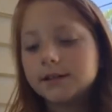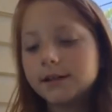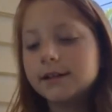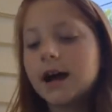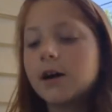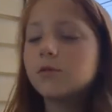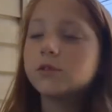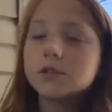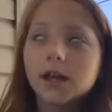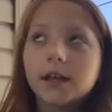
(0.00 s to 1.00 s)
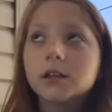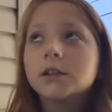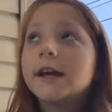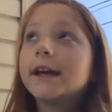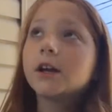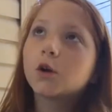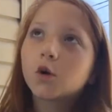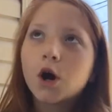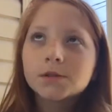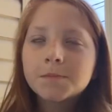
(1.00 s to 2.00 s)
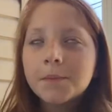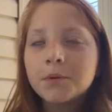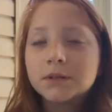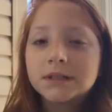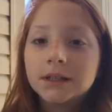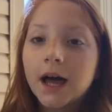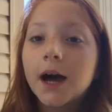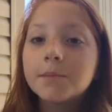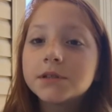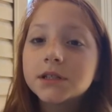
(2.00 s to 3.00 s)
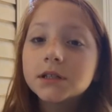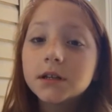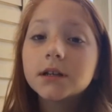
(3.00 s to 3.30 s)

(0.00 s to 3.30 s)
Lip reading: and I was laying across people's laps